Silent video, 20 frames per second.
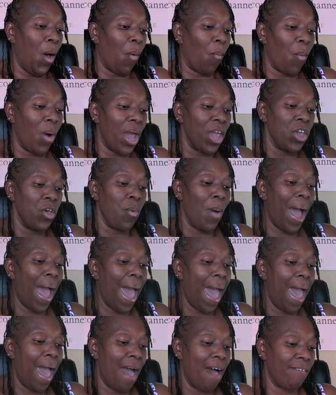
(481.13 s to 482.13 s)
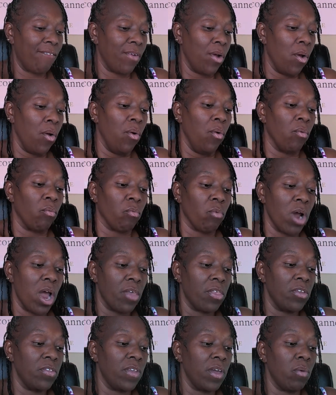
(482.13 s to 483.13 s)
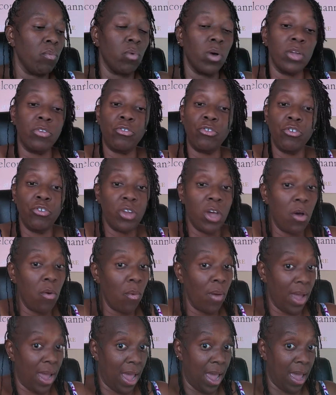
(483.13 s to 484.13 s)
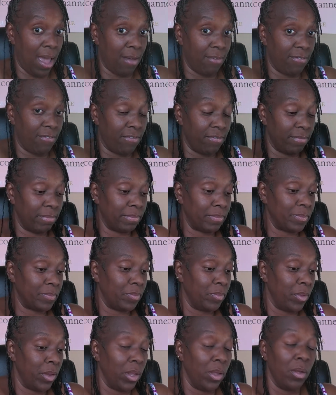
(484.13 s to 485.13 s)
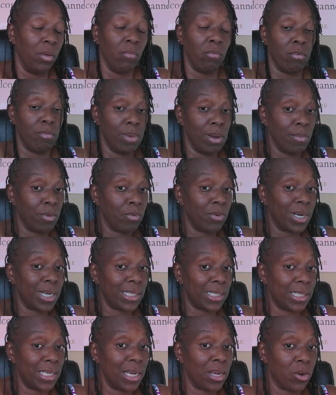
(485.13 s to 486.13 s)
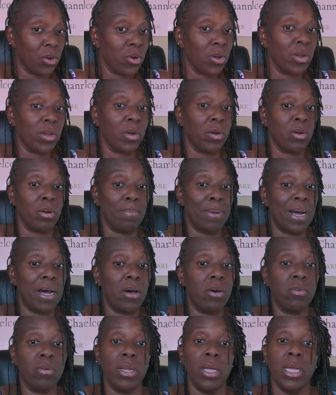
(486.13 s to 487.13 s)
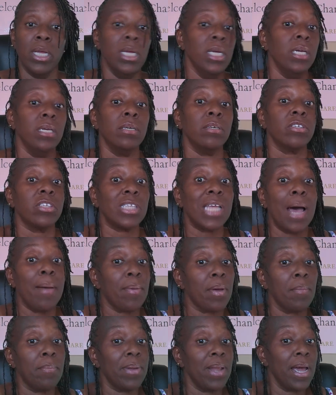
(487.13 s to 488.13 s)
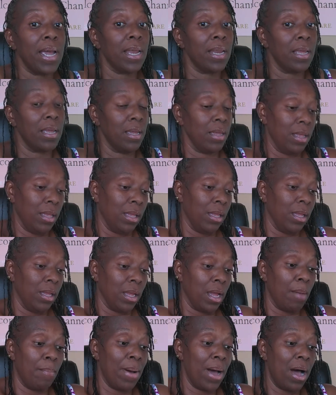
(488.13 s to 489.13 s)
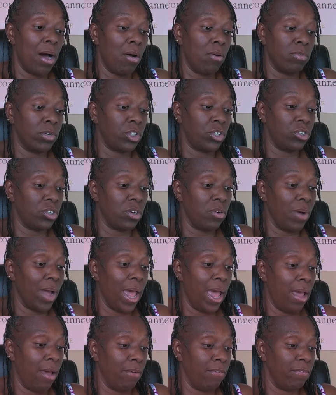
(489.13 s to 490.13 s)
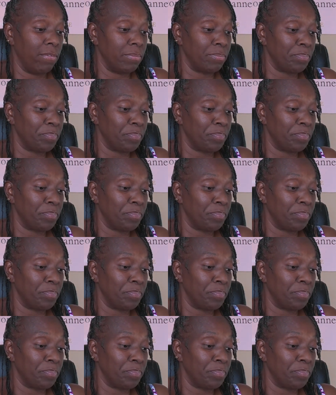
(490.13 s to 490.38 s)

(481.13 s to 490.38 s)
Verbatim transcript: what you have rather than what you don't have. Remember what I said earlier about stop complaining about what you don't have.